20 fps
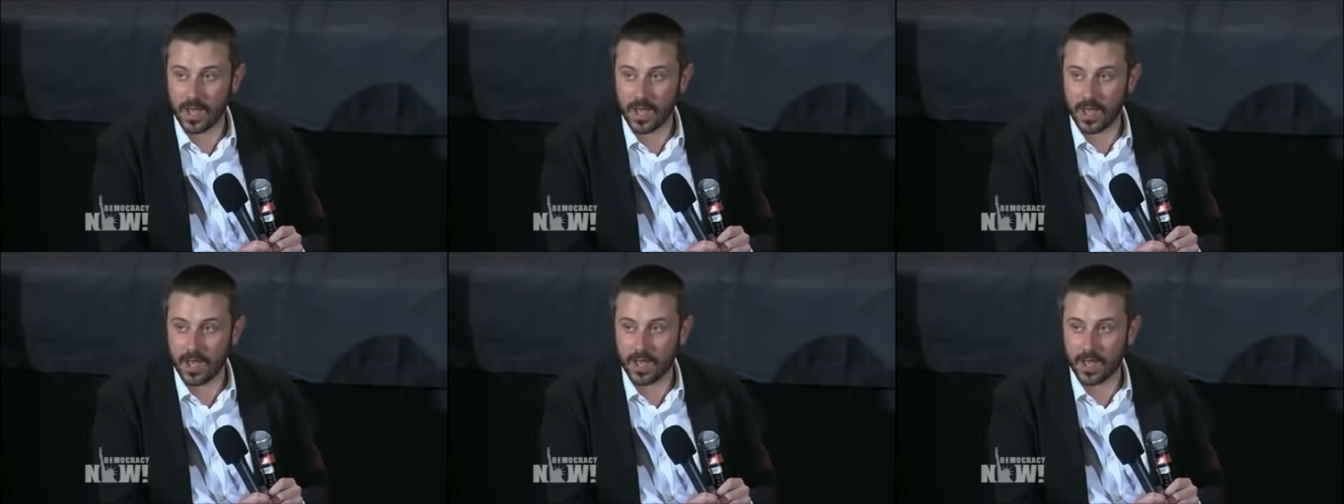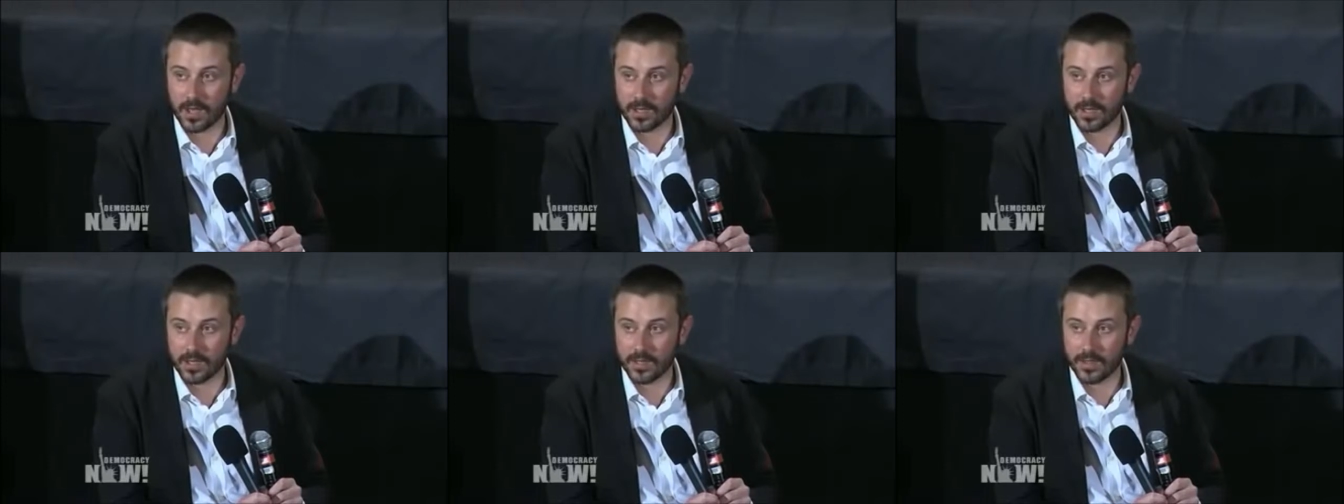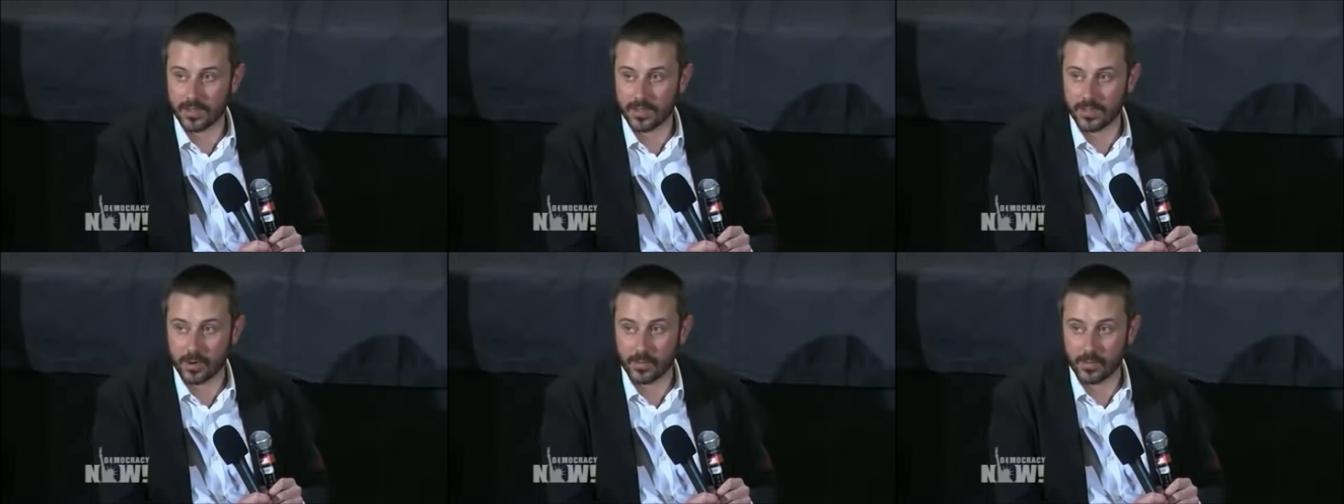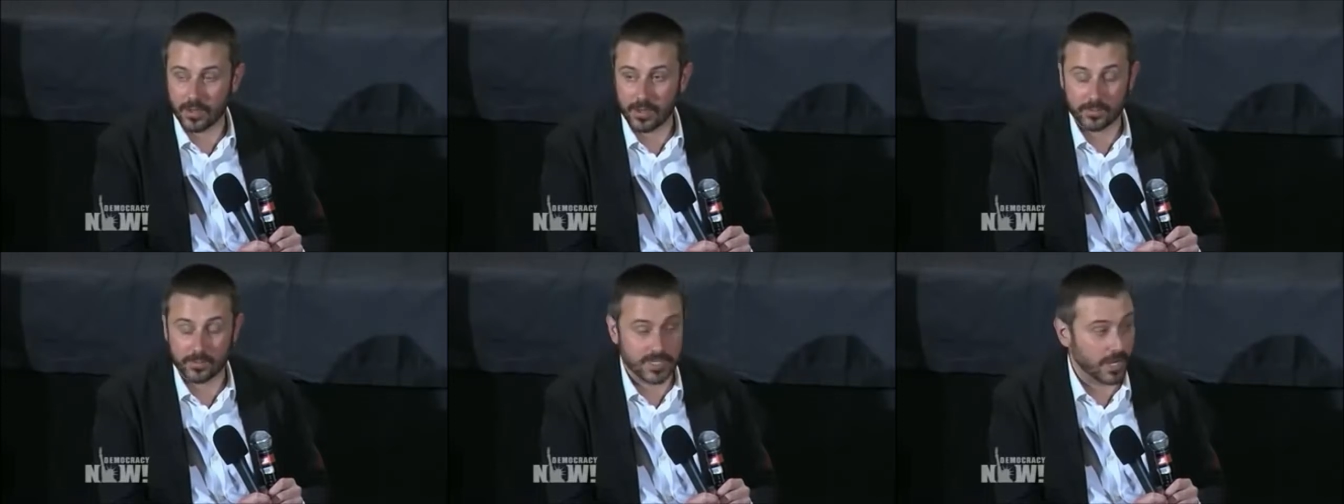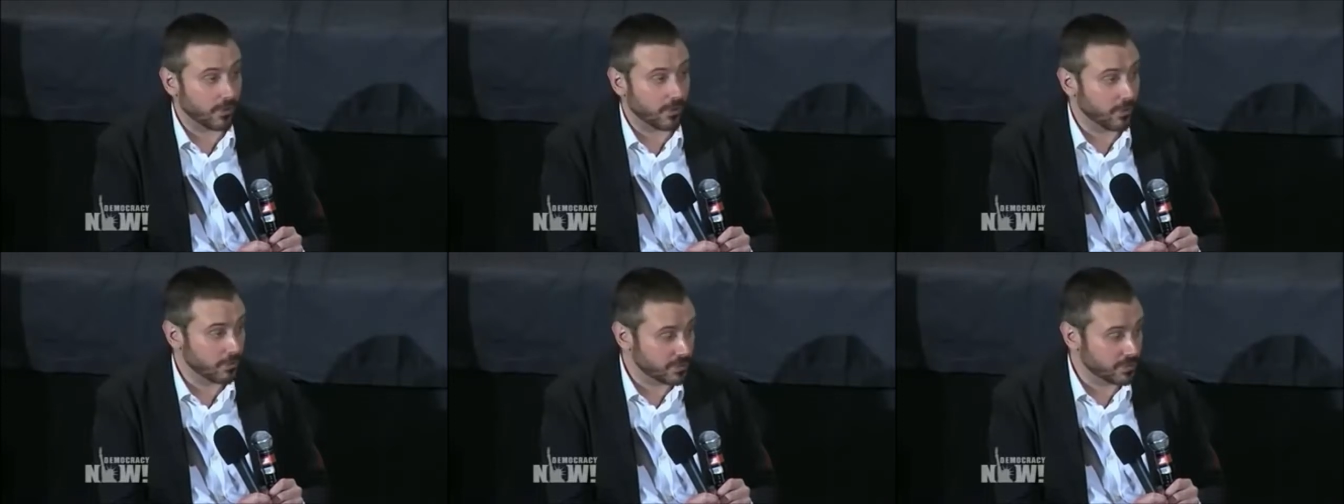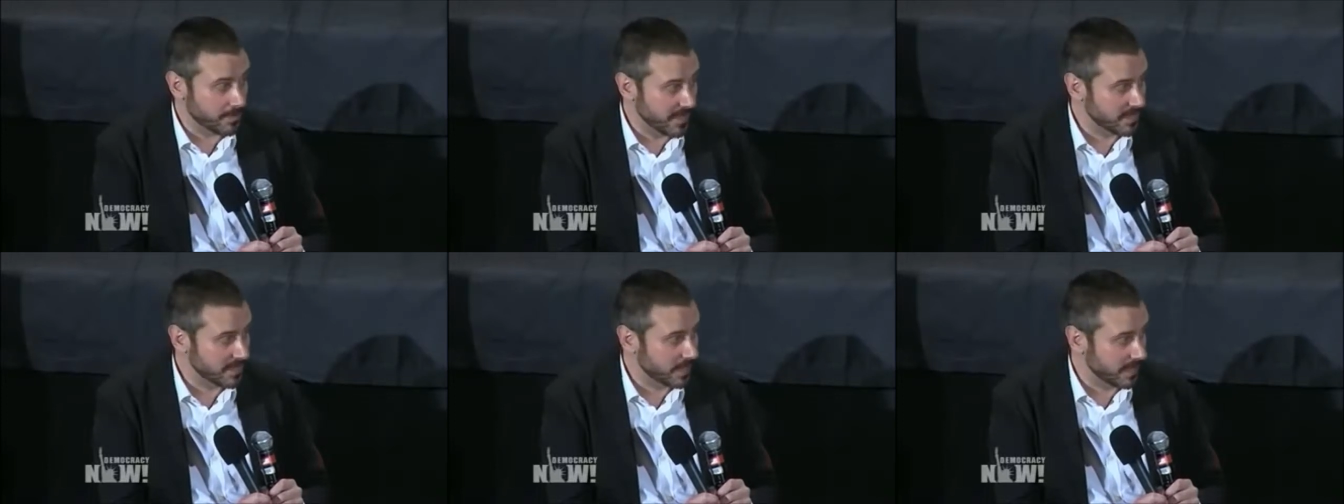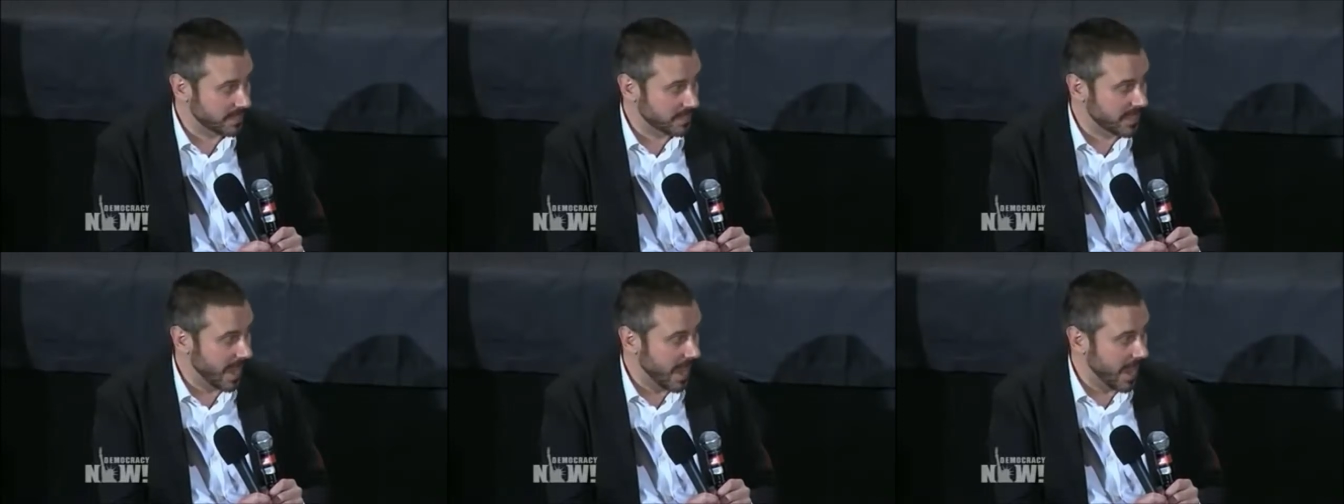uh, that there, it was a cruise
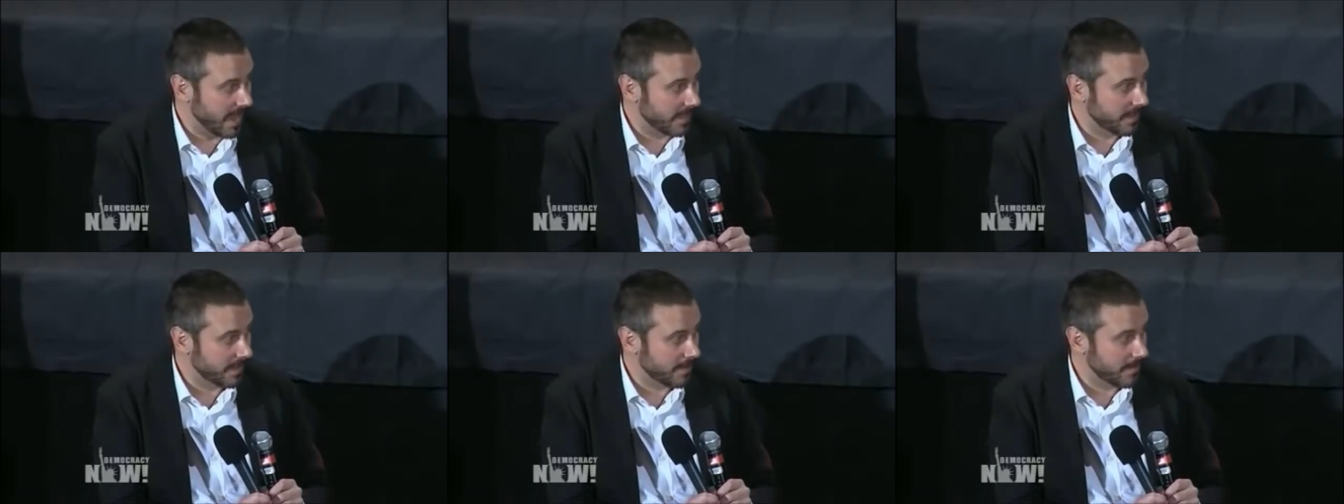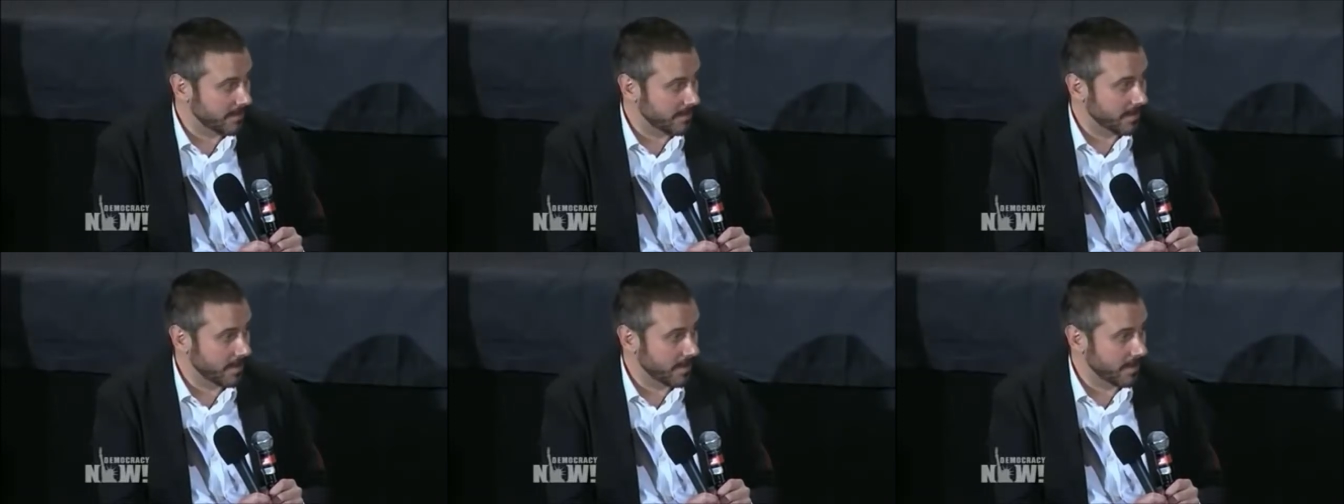missile attack.